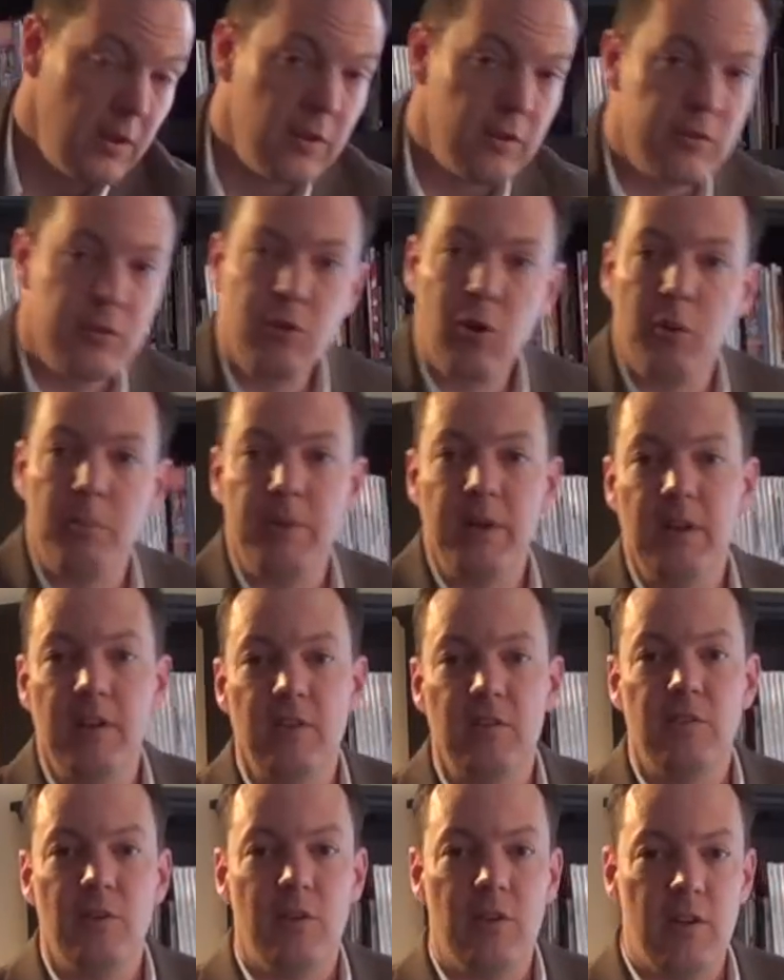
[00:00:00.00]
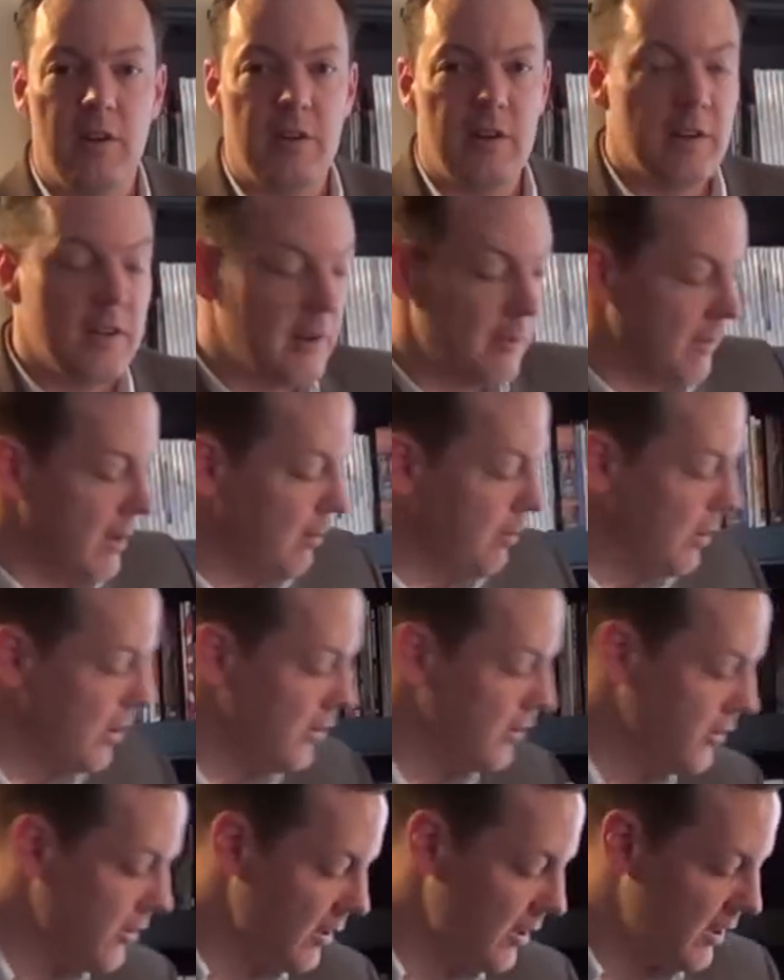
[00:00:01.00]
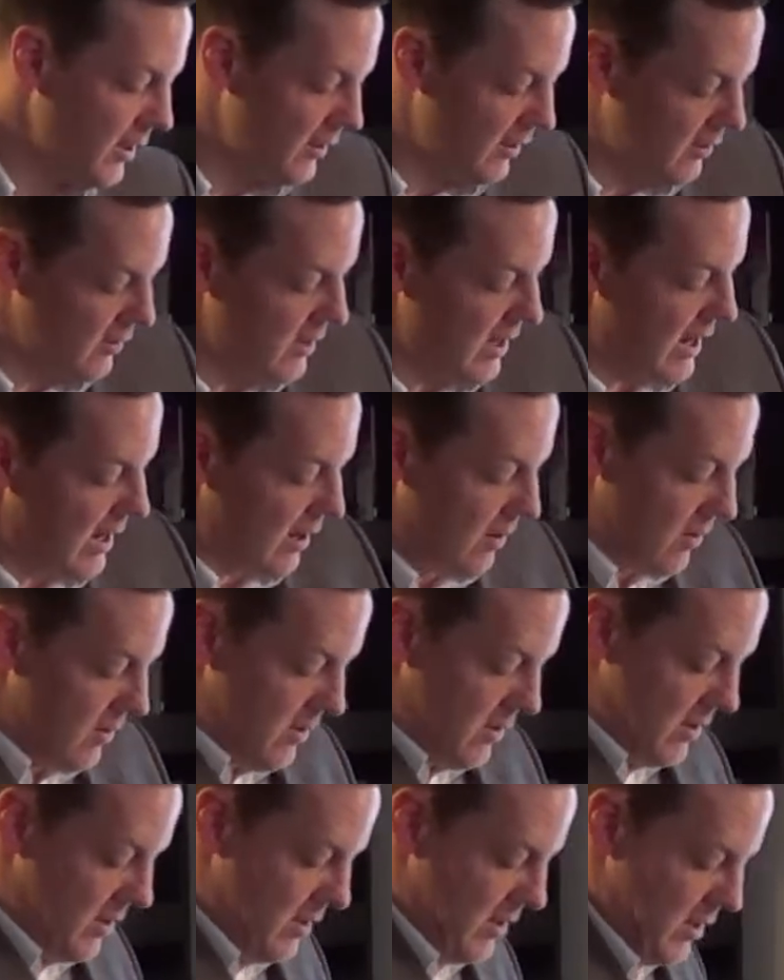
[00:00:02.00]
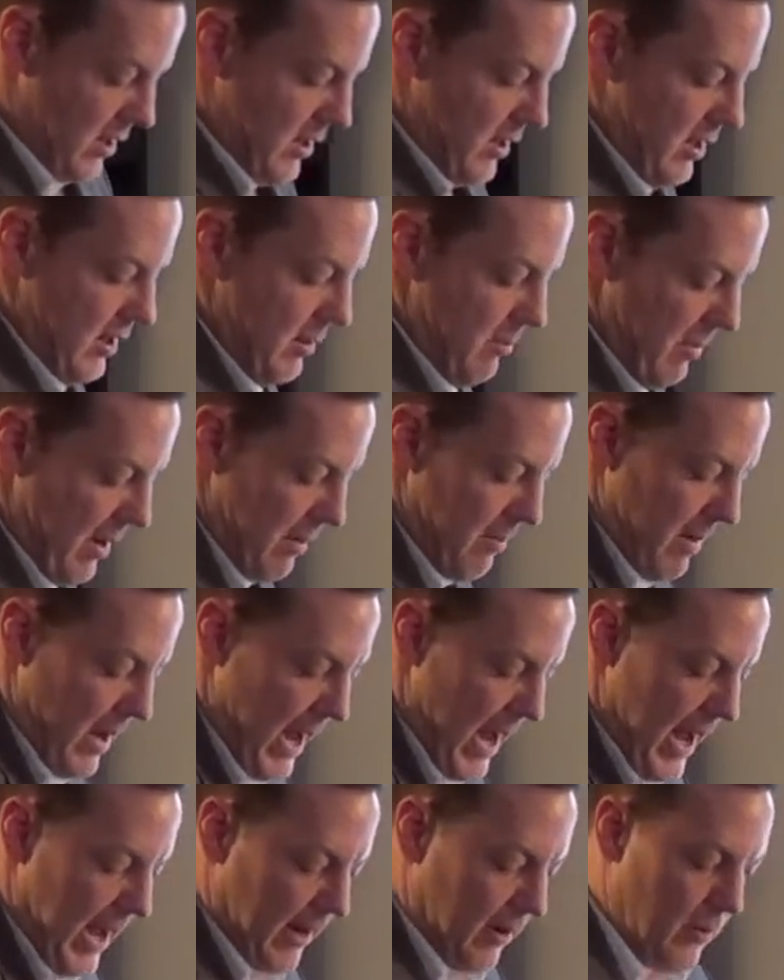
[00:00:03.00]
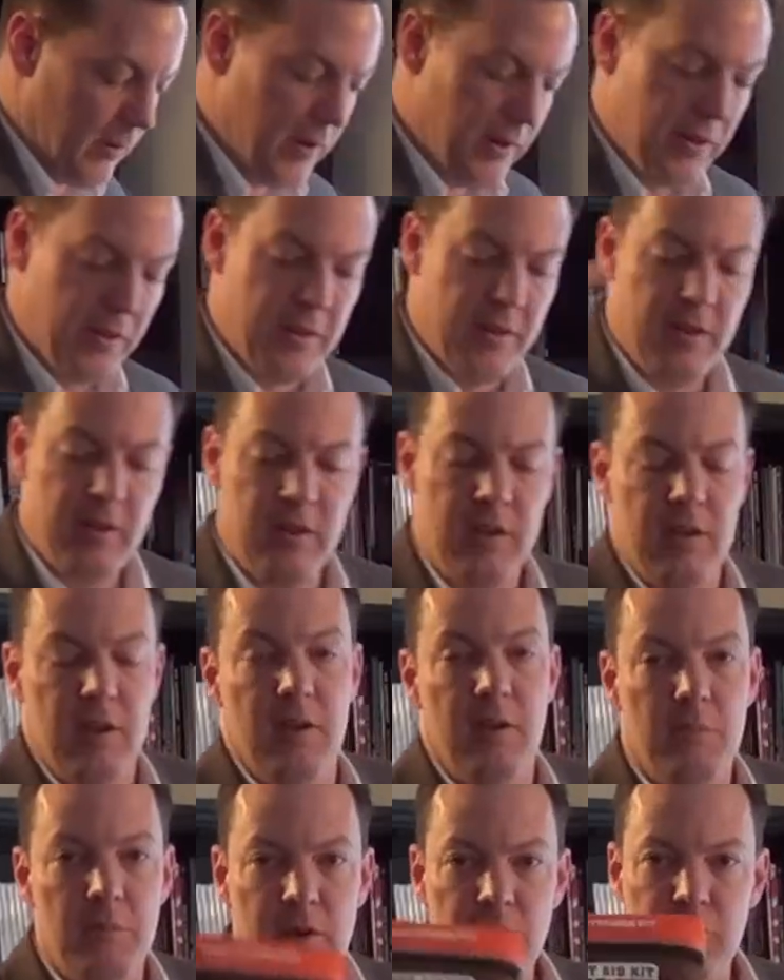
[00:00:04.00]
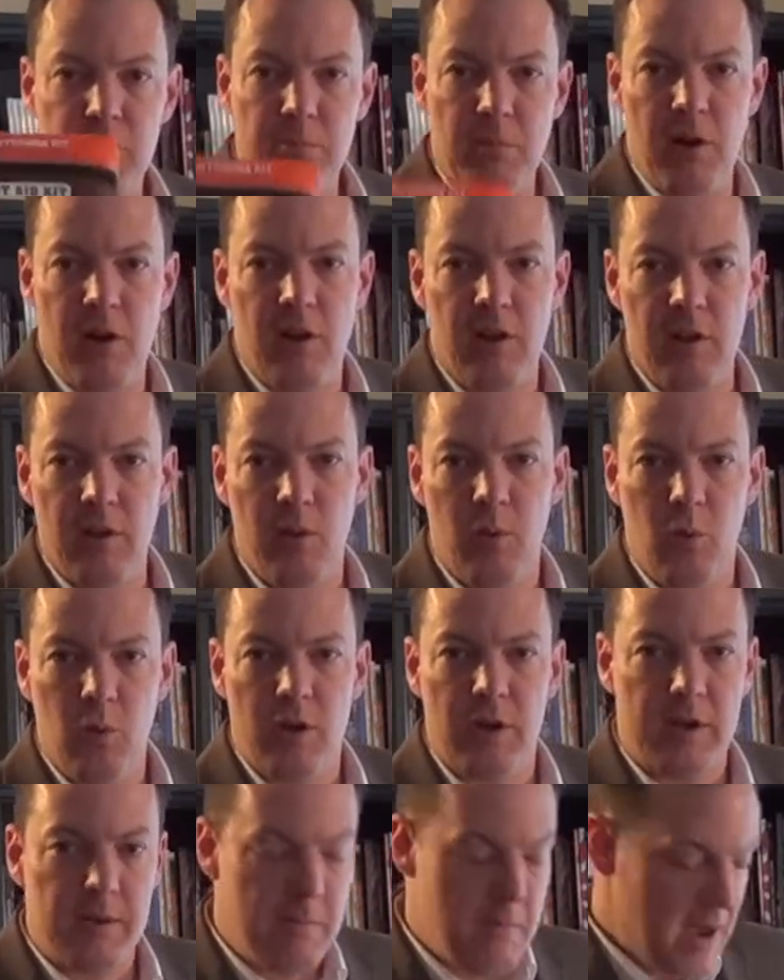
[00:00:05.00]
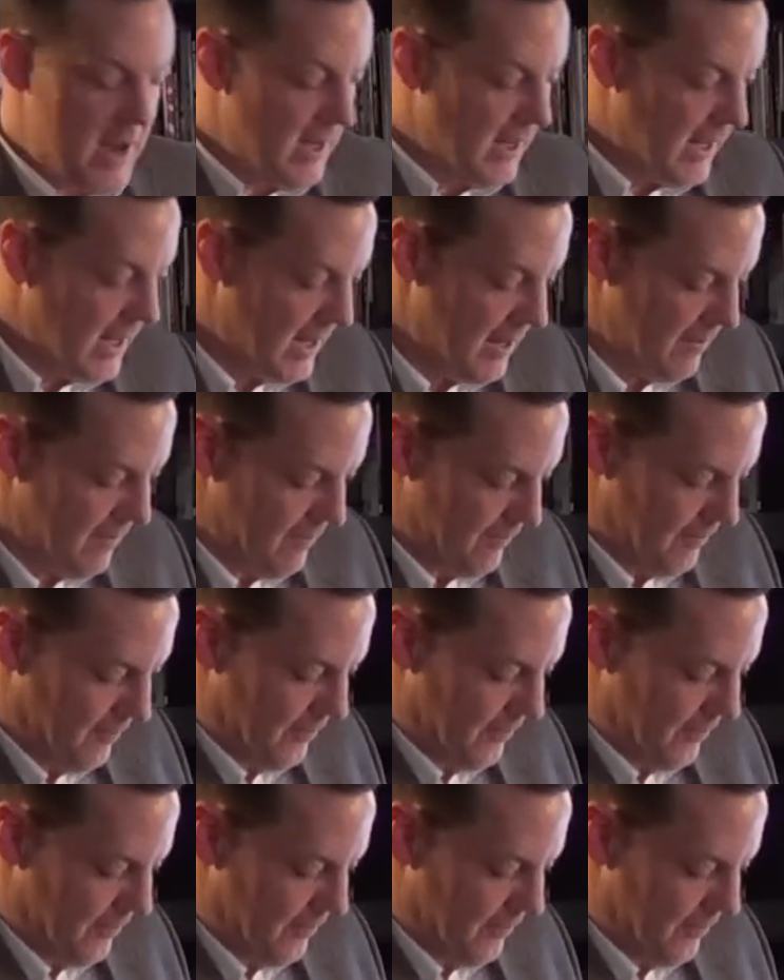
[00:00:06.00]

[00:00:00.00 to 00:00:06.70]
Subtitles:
Scorpion is no longer on my person. It is now in my bag with my small work med kit.